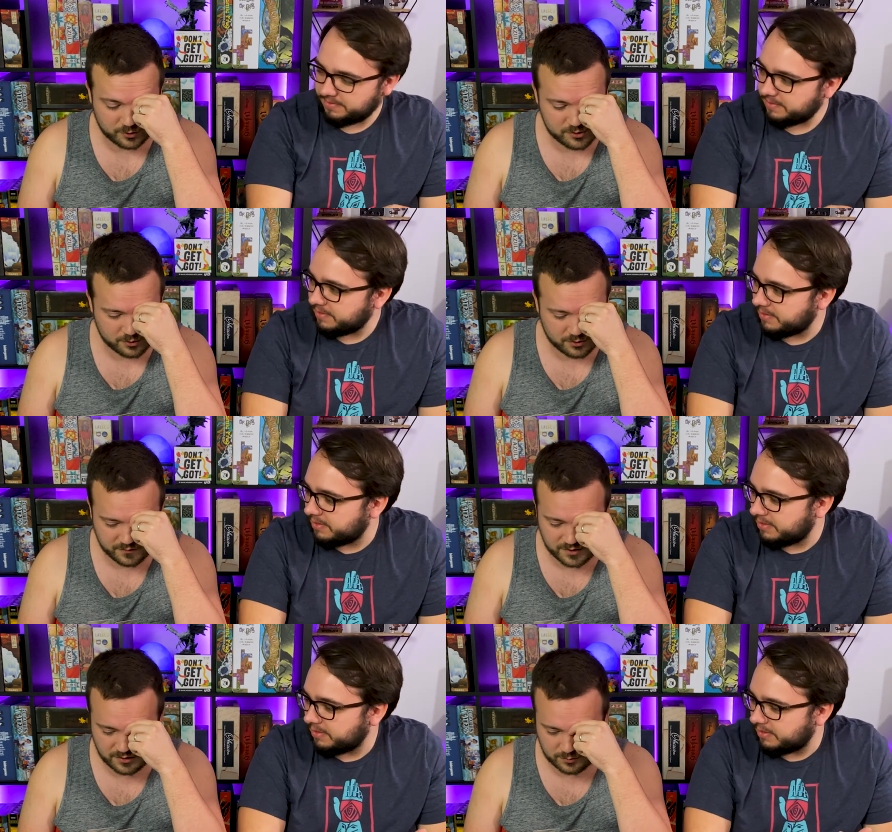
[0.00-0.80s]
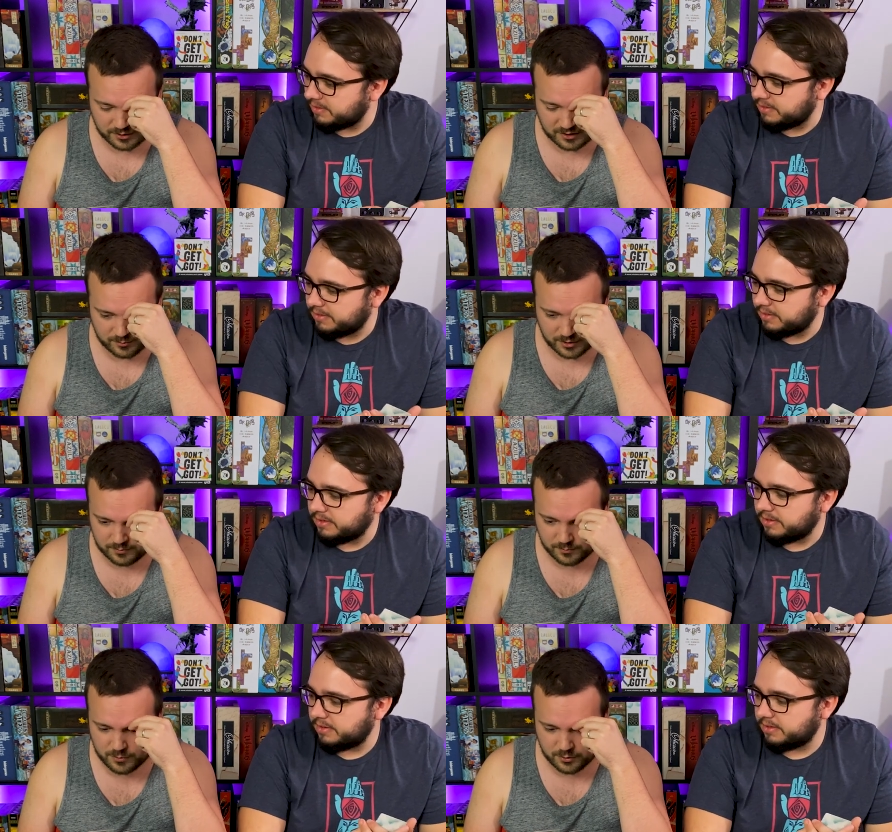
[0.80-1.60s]
Speaker 1: which one of these would get me
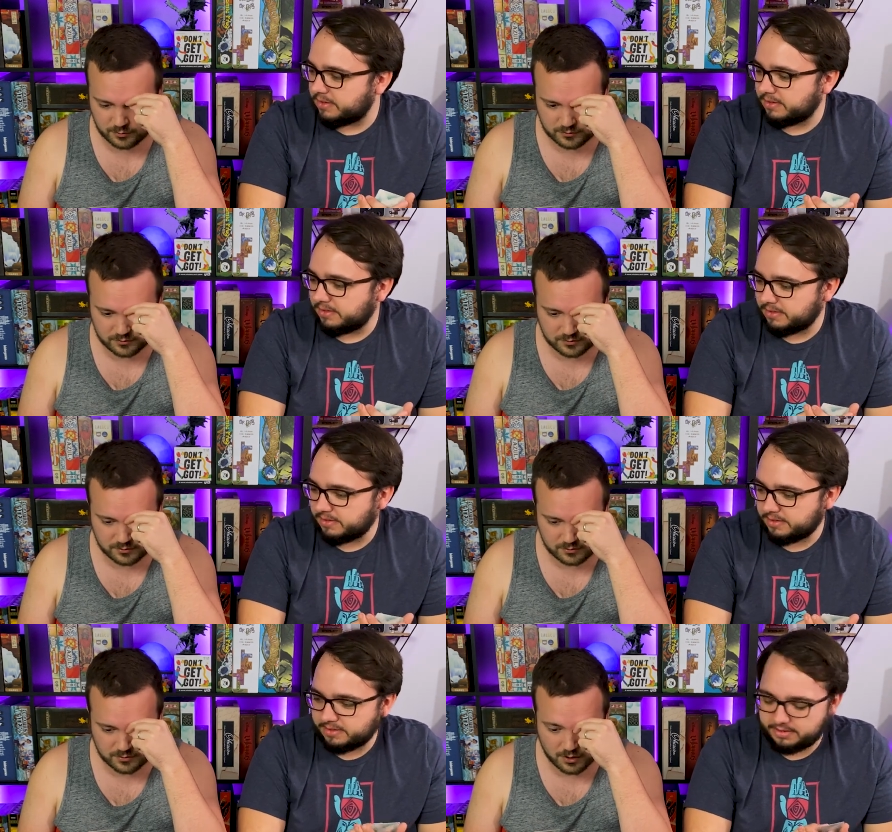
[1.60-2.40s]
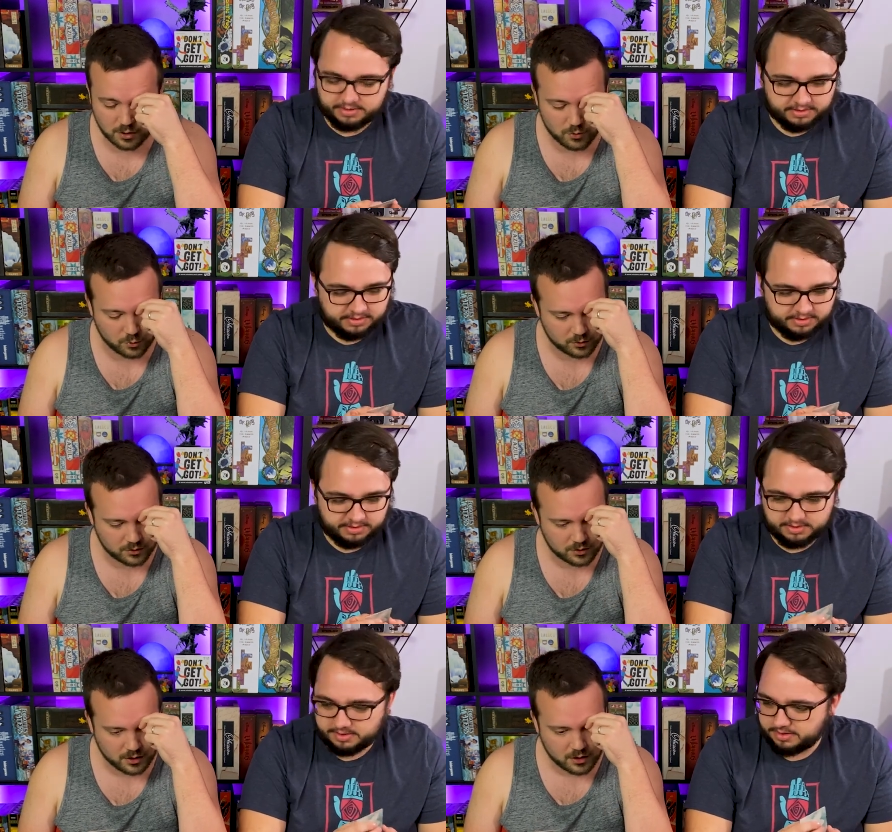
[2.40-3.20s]
the most? Oh,
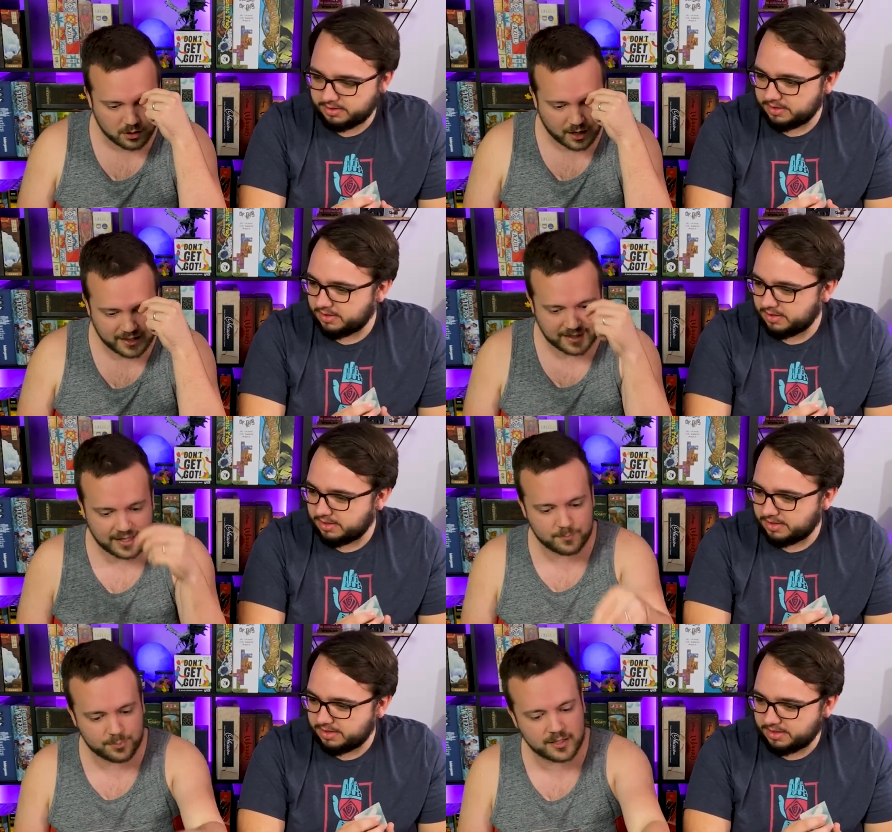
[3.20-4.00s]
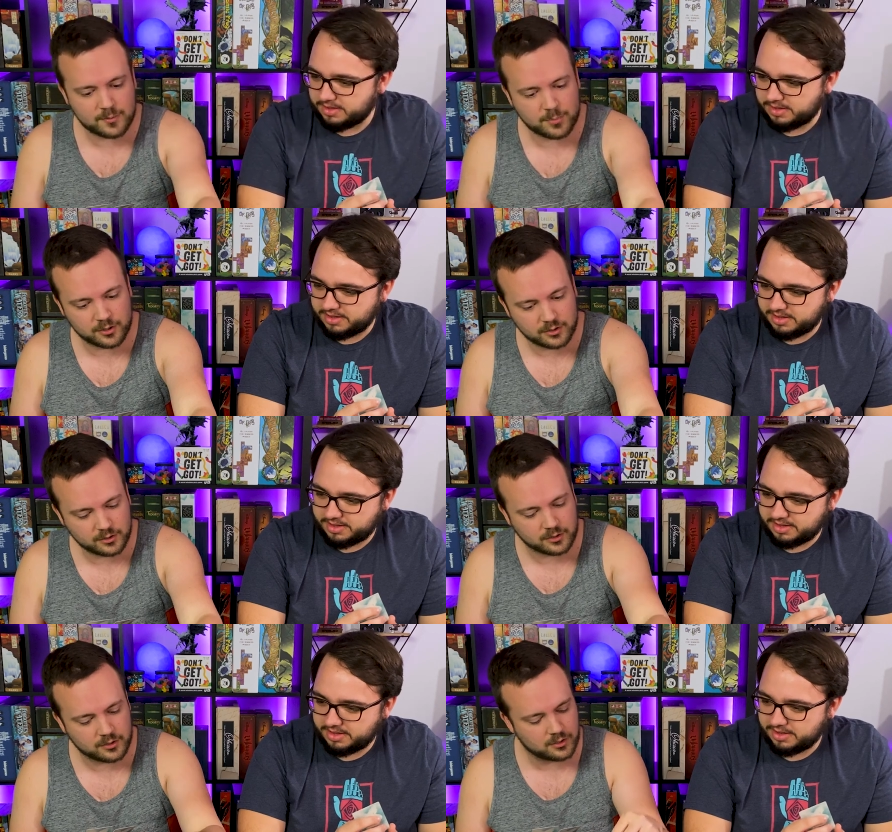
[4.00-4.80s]
I can't play a
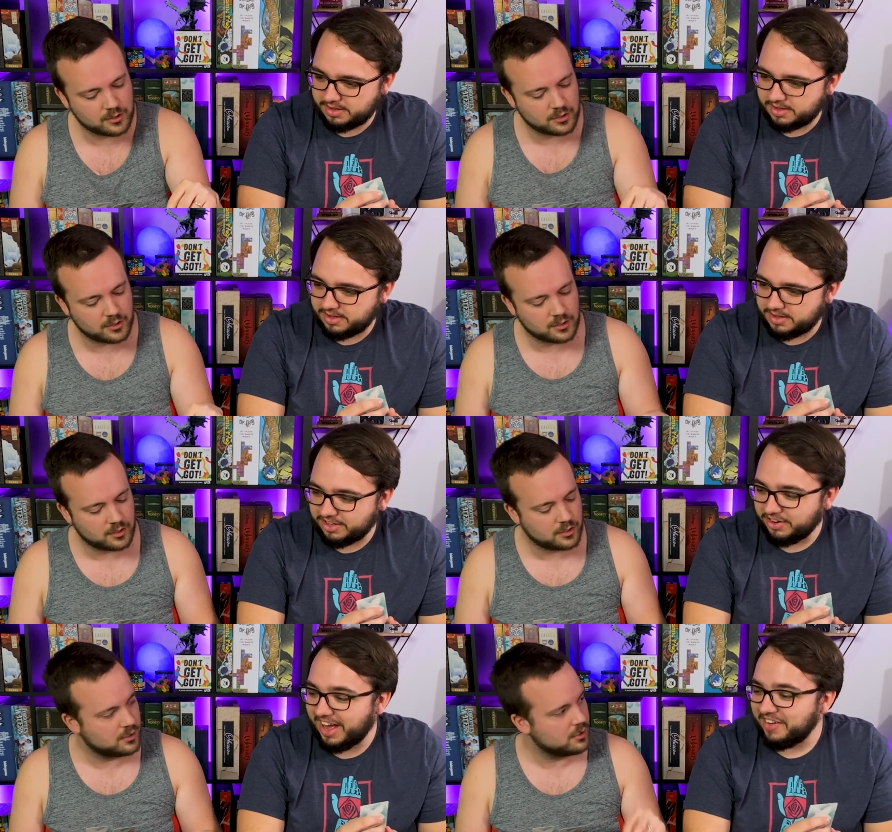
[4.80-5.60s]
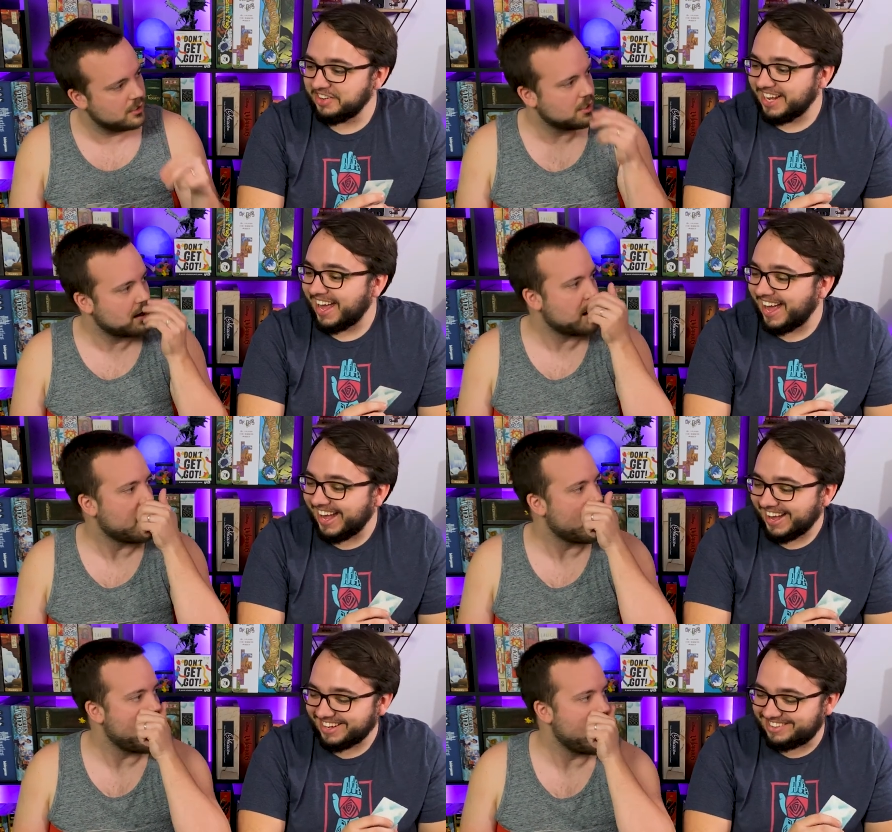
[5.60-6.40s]
bird. You don't have any
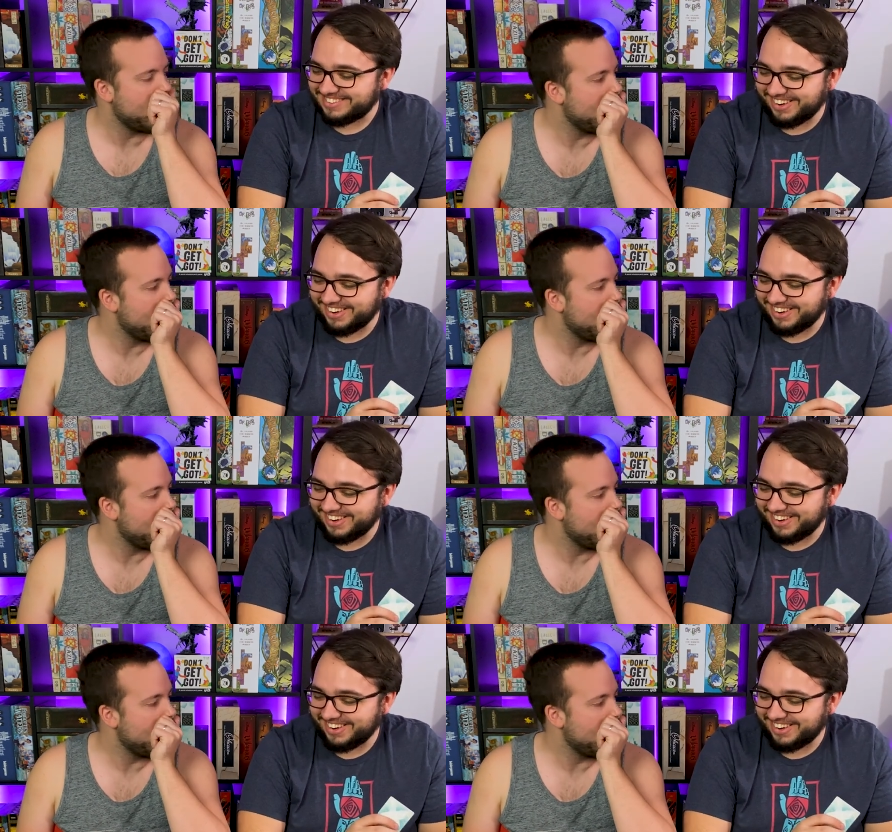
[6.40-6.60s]
Speaker 2: eggs.